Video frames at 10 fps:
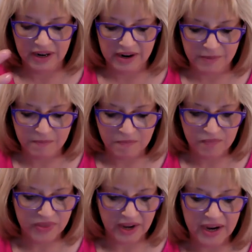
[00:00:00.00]

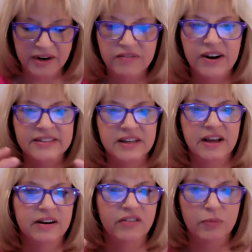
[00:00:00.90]
I'd advise a
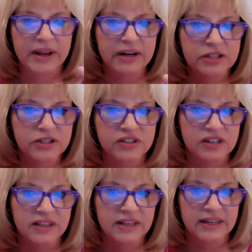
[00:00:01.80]
lot of our managers
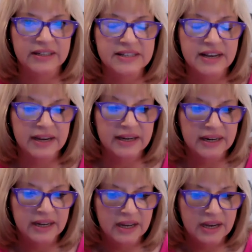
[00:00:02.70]
and things, and